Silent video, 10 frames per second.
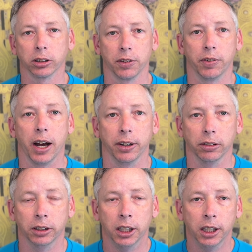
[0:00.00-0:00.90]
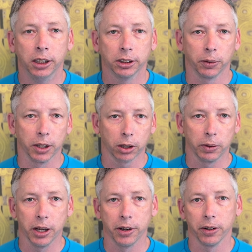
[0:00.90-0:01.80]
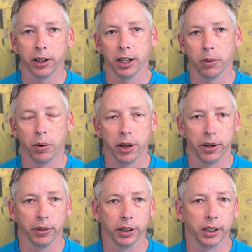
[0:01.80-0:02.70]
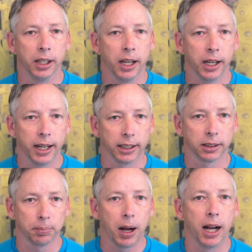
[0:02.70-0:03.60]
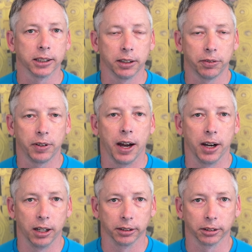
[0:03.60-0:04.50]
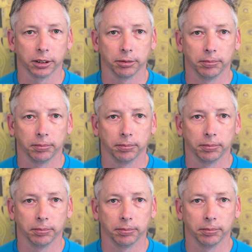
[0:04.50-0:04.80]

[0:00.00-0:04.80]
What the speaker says: in value. So with the 300 and the 100, that's positive $5.